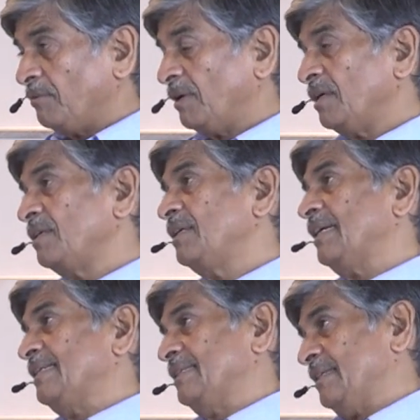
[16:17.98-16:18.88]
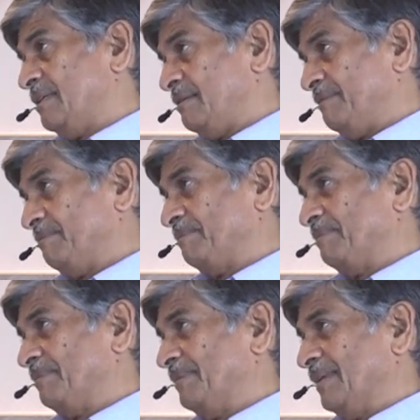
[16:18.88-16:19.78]
quarantines it.
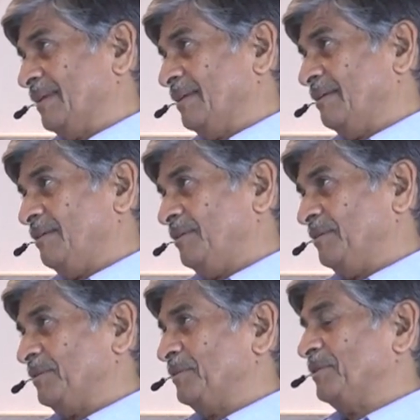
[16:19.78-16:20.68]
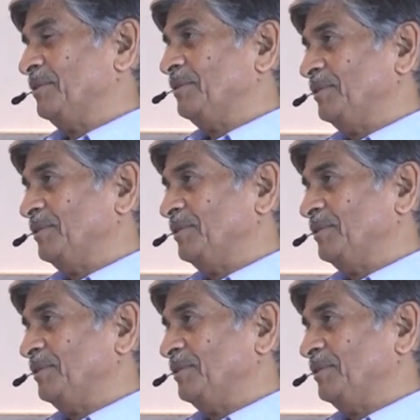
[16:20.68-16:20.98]
The